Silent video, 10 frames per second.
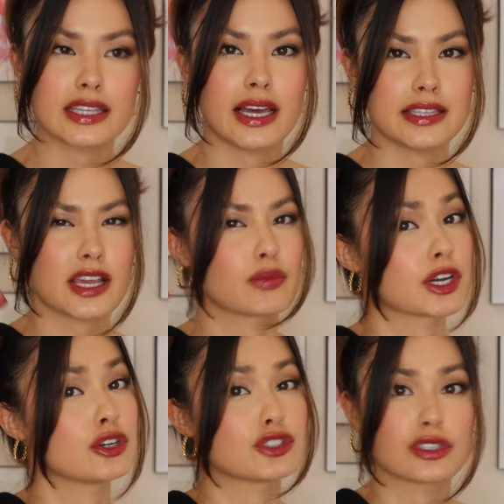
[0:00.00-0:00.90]
lines and
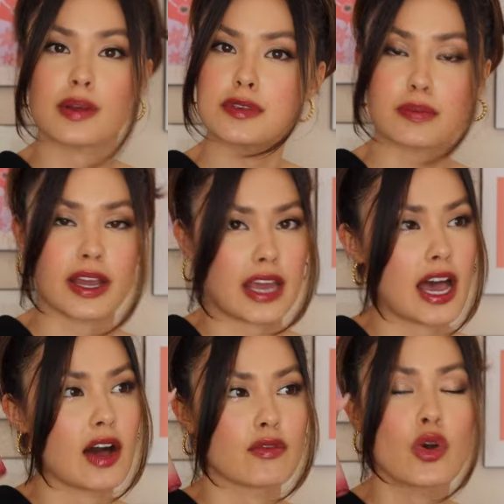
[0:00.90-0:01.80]
wrinkles your lips might
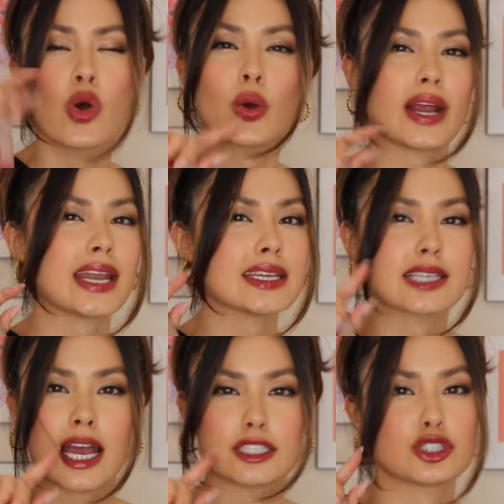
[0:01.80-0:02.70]
have or any
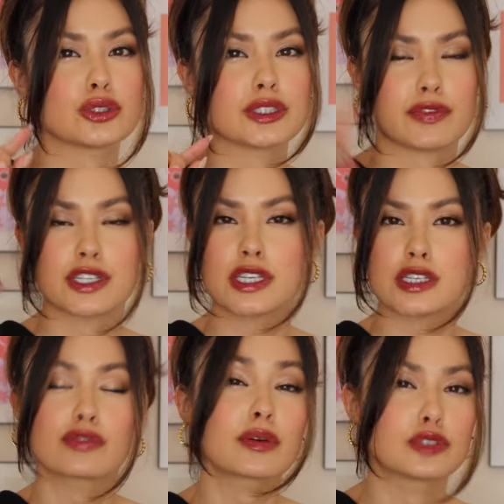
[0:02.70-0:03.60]
textural
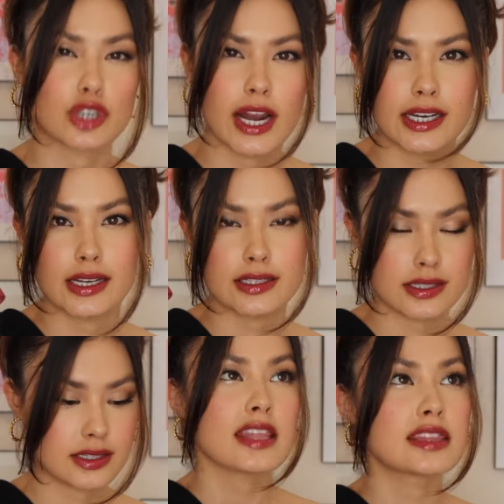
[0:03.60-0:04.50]
differences from
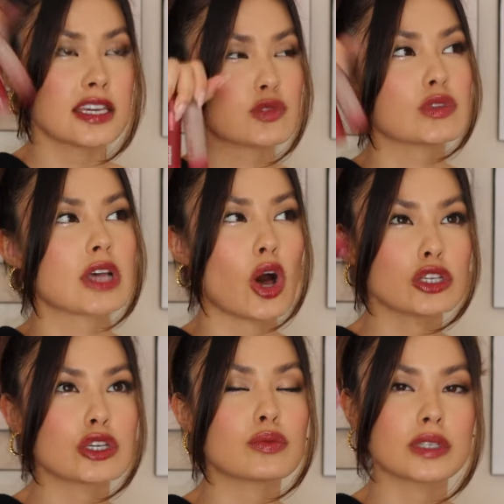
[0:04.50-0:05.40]
dryness. This was
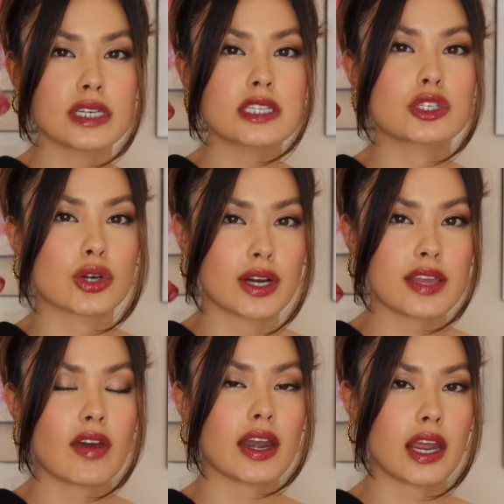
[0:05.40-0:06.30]
also released
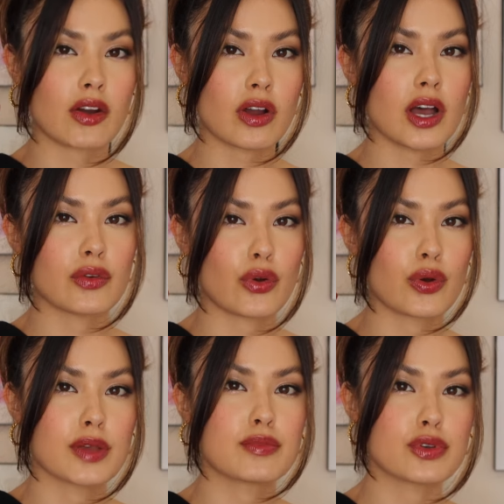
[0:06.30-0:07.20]
during that era of
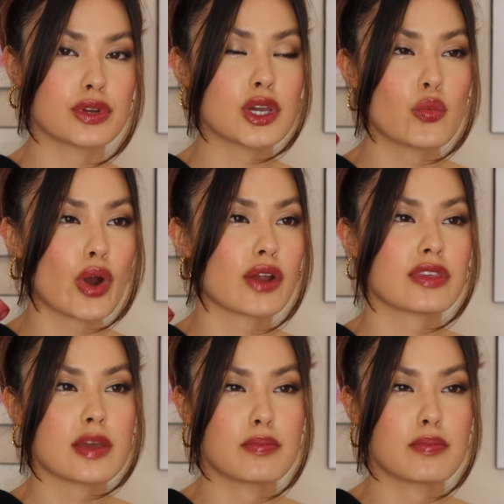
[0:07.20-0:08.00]
Korean beauty where the